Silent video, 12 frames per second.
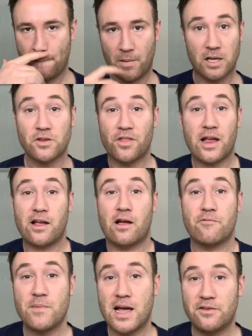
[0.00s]
It's not like
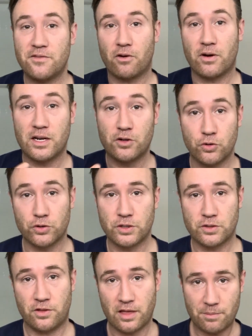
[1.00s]
I've made very good
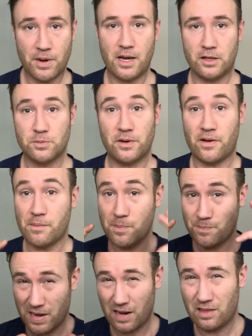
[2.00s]
thumbnails, but if I made
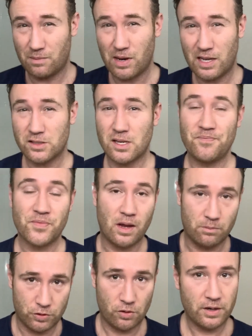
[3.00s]
better thumbnails,
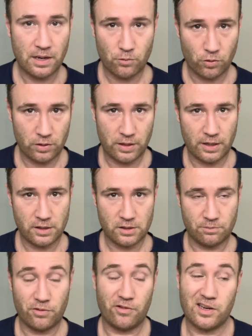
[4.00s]
I'm sure I'd get more clicks.
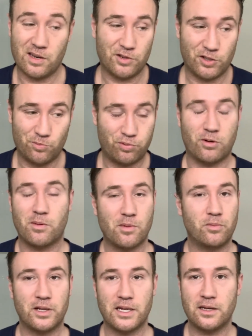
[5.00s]
In fact, I should
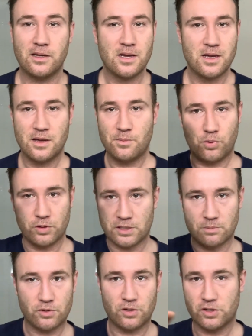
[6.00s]
probably put
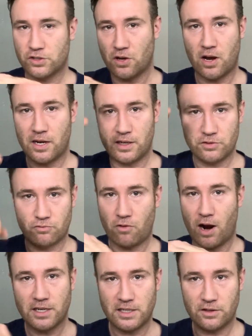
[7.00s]
some sort of signage,
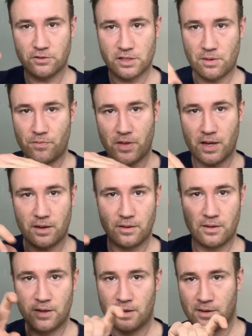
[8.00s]
writing or something
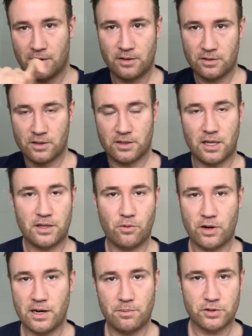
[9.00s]
to tell you
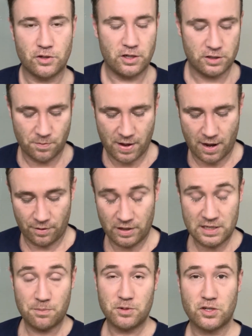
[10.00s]
what an episode is about.
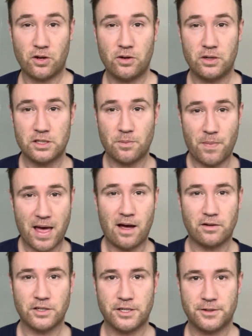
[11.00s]
This episode is
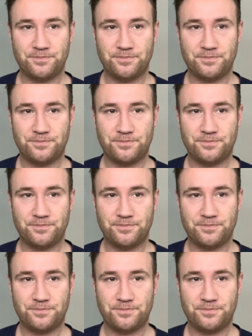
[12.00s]
about